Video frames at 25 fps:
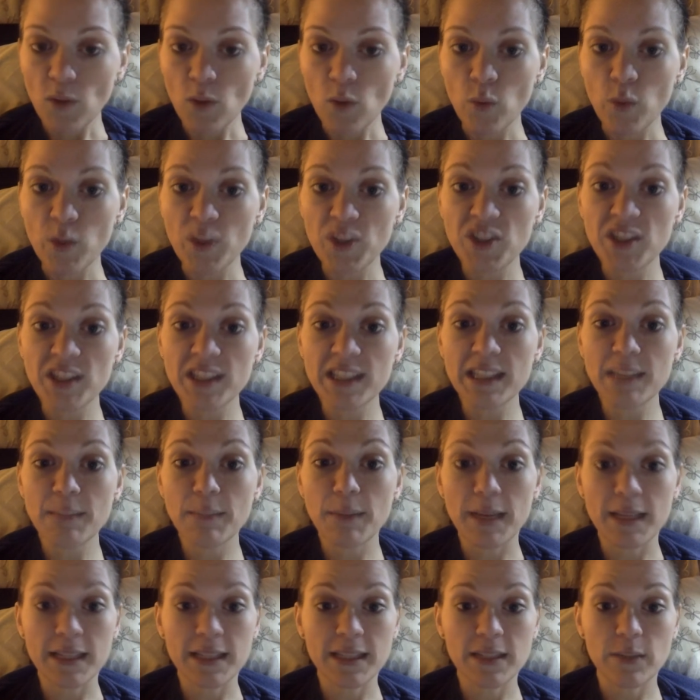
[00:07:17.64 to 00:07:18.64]
which is the
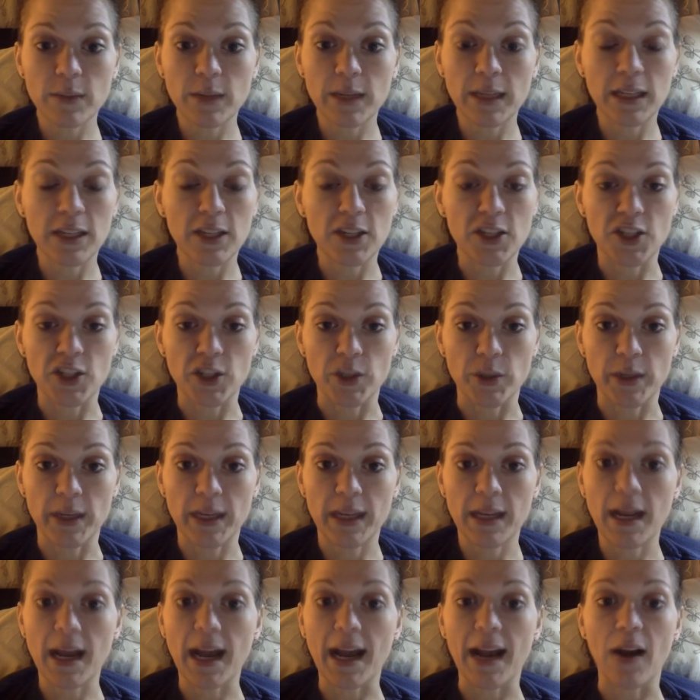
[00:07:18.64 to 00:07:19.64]
best way to do
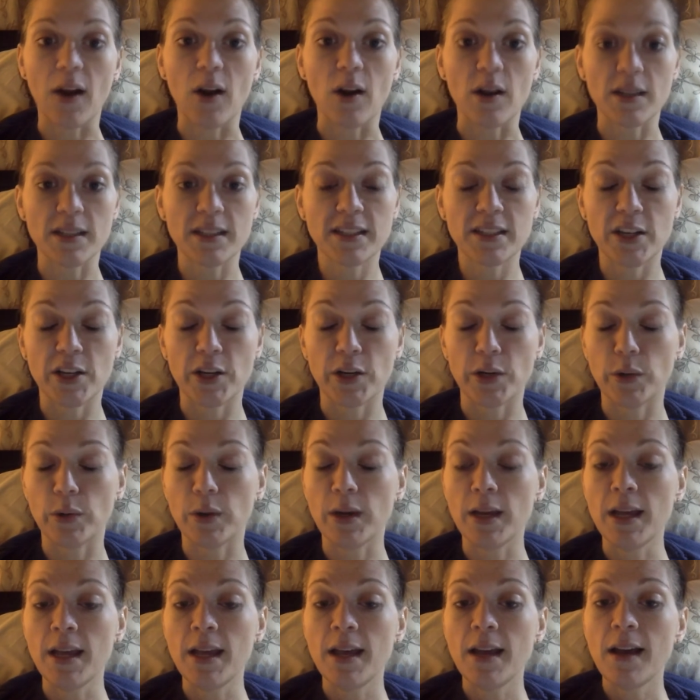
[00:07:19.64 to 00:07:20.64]
it. I also
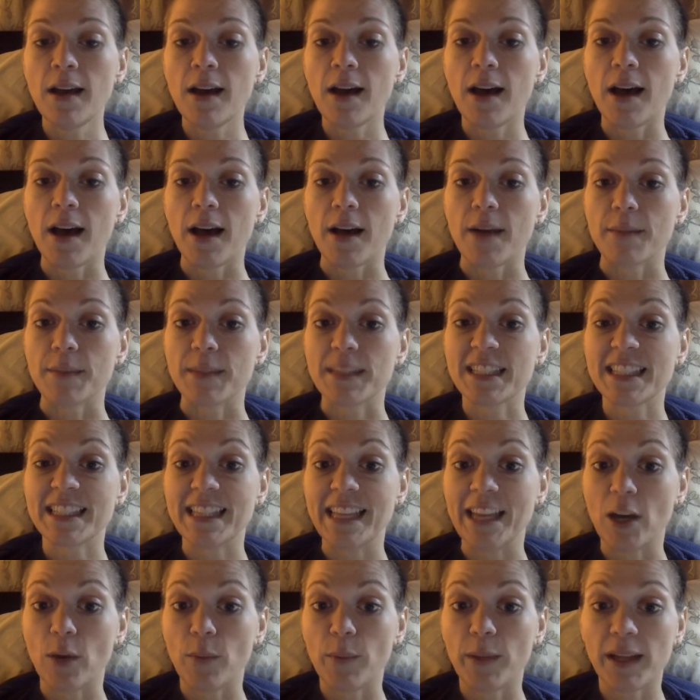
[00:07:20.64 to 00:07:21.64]
um,
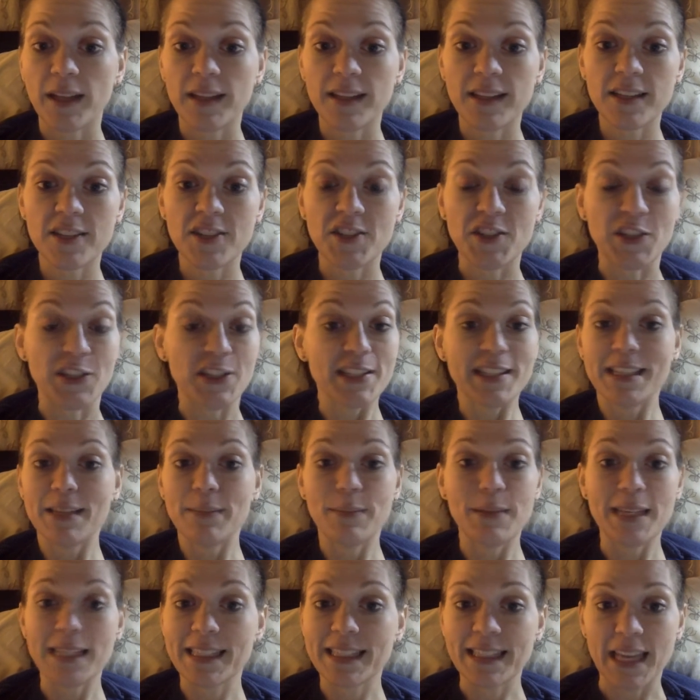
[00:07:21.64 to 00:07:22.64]
snail mailed it just to
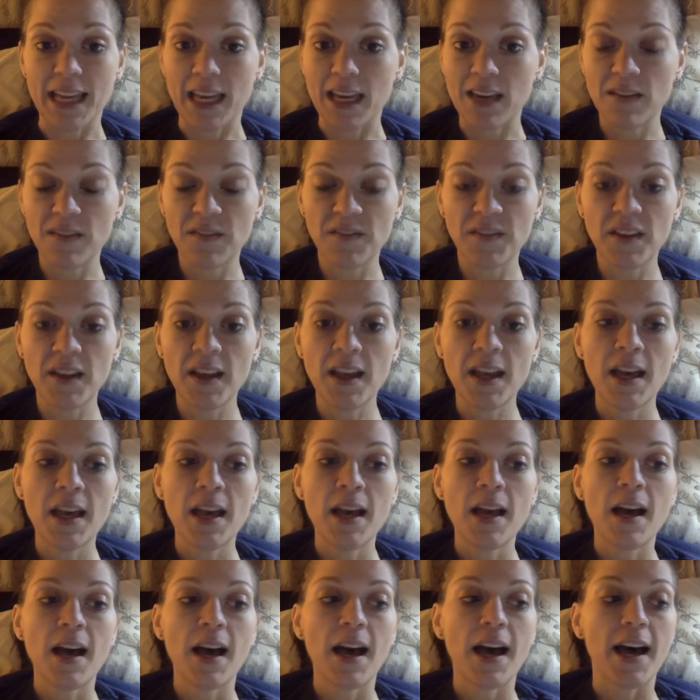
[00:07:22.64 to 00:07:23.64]
be safe.
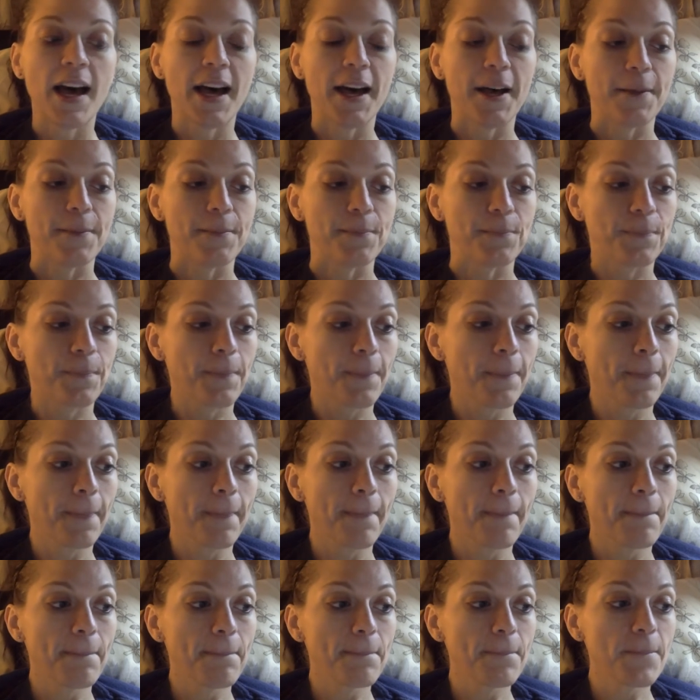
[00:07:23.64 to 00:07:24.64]
Um,
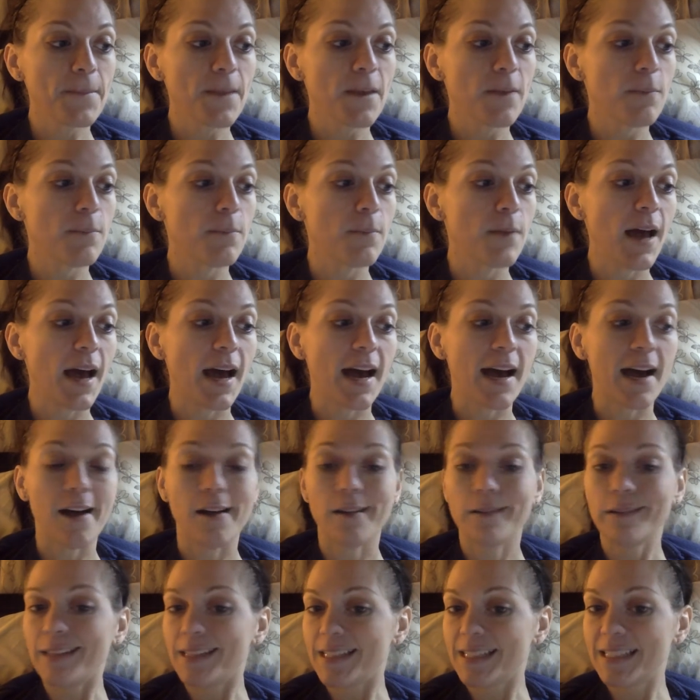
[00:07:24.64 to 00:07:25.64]

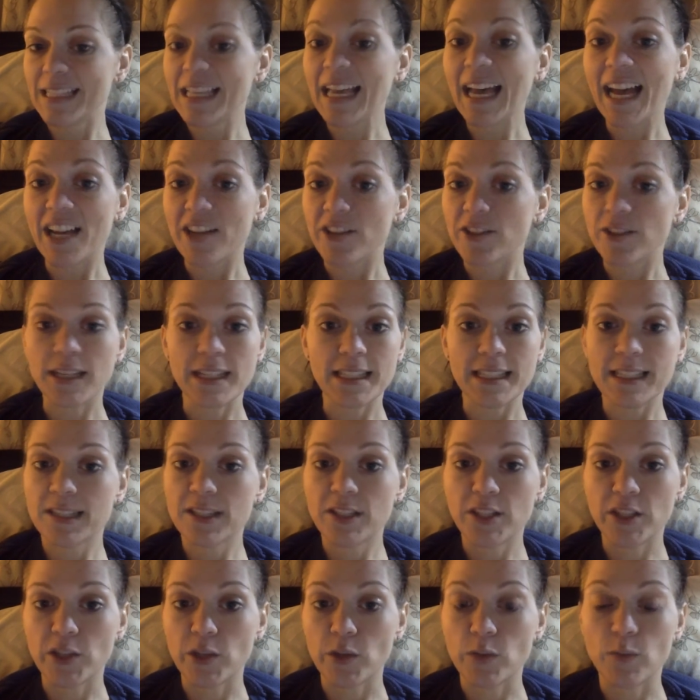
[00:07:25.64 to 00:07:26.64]
I'll list the address
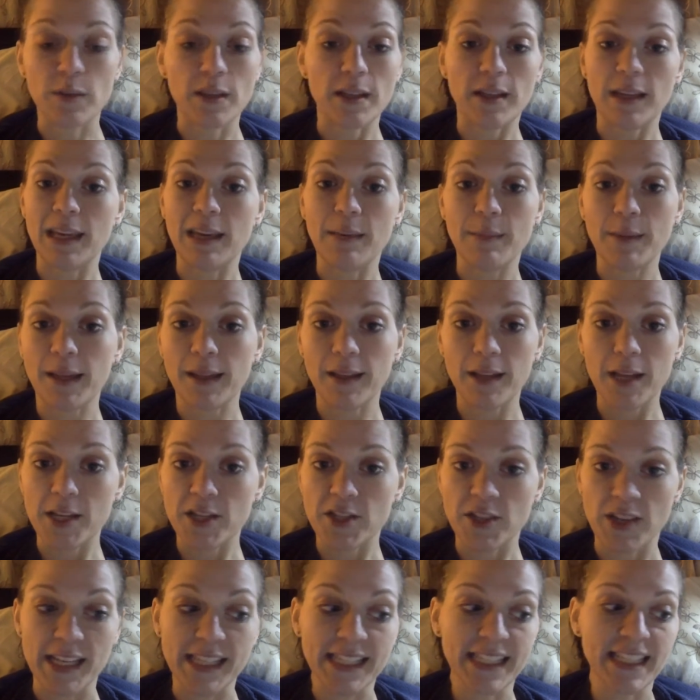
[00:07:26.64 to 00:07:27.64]
to the email
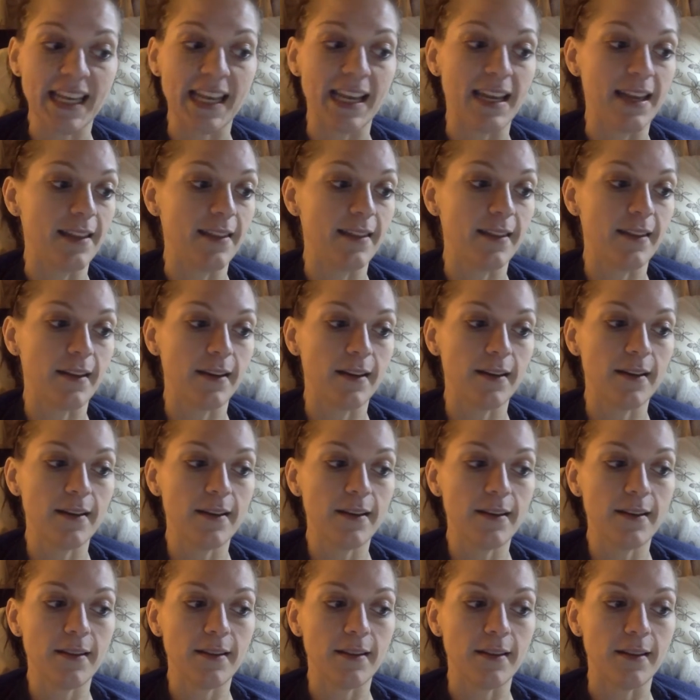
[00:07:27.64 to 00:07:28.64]
address and the,
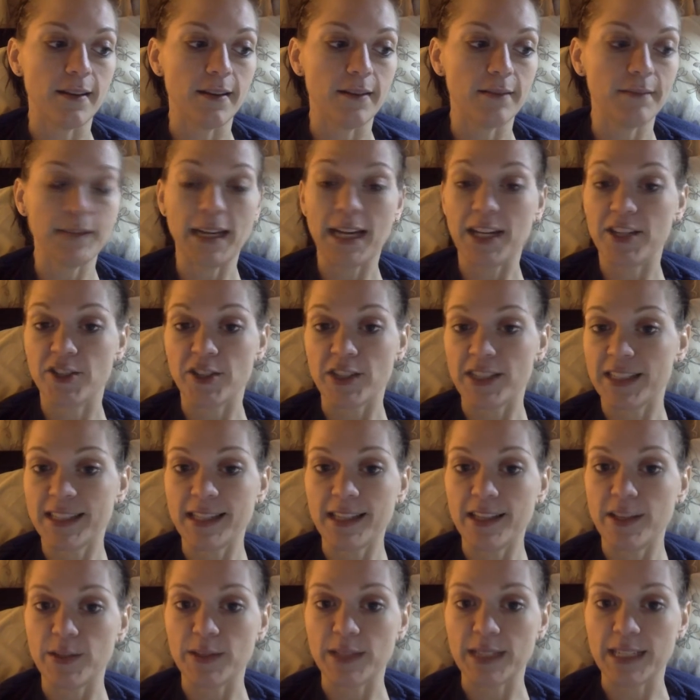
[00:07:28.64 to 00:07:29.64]
the address
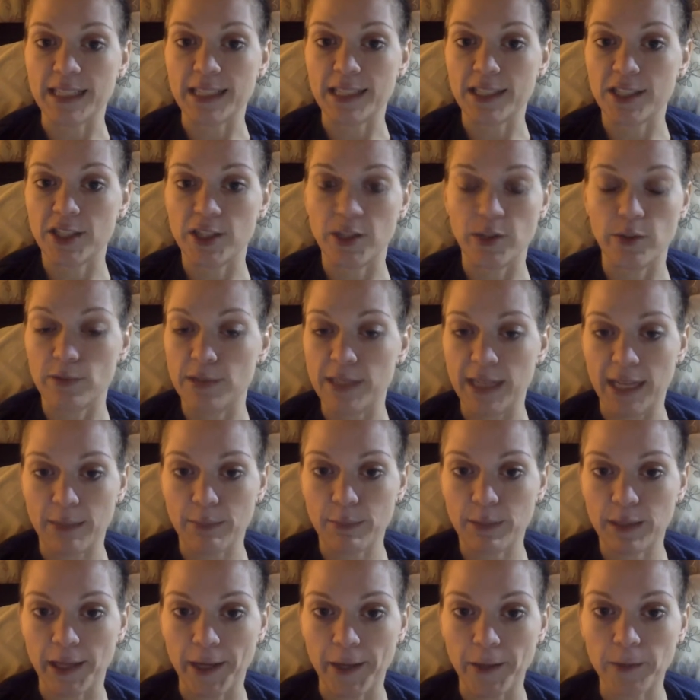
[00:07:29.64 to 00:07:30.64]
that you send it to down
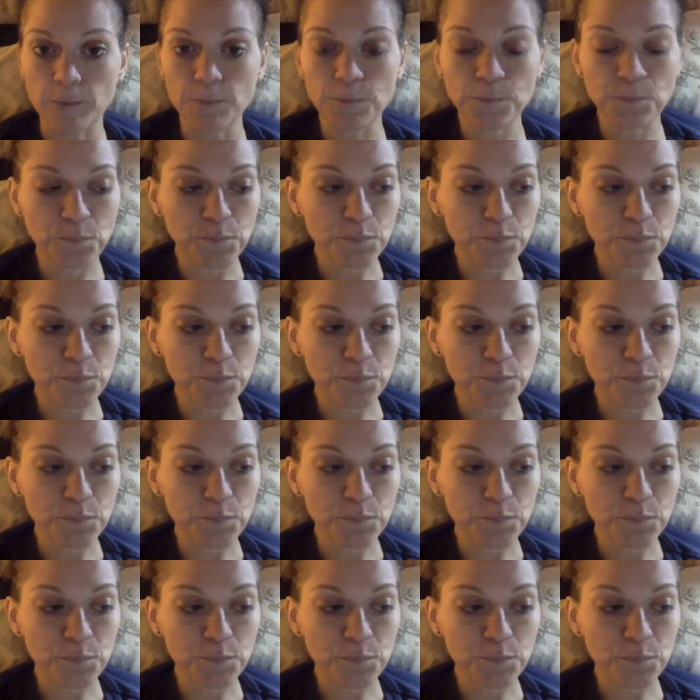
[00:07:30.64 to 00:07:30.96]
below.